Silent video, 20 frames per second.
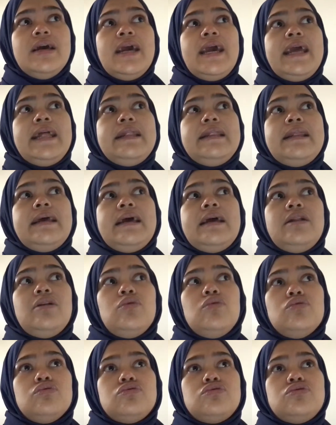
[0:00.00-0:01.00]
And then
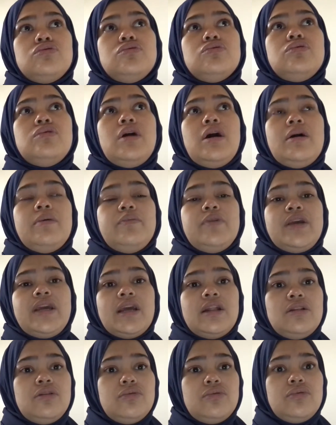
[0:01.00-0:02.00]
also we
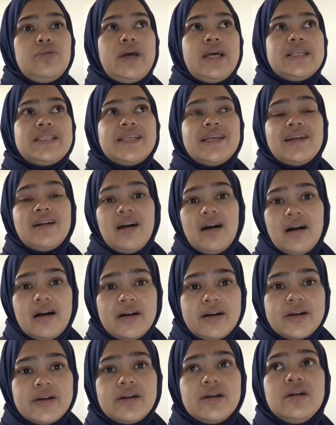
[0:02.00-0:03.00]
can do
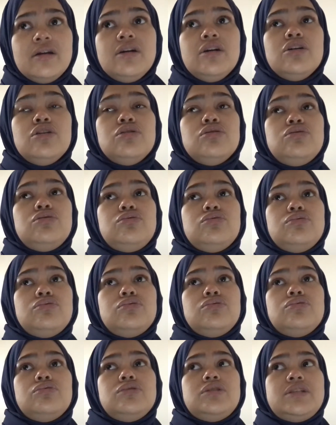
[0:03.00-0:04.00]
SLR
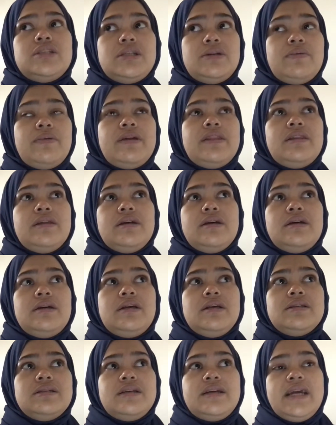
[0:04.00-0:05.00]
to see whether
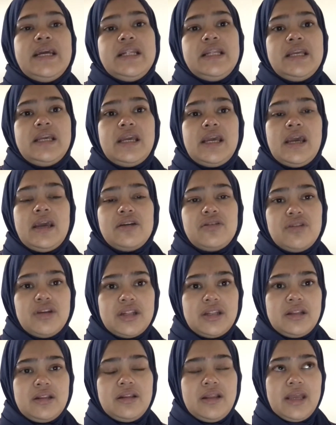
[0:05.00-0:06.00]
is there any
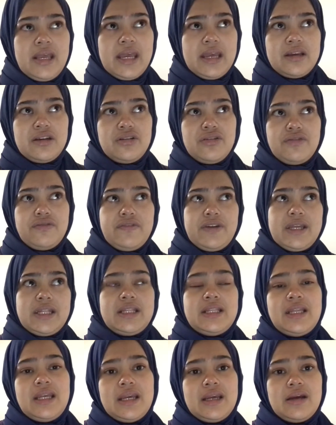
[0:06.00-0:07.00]

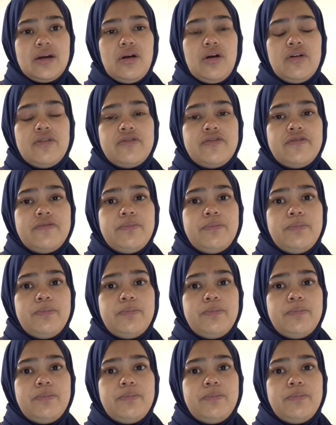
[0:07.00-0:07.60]
aggravating of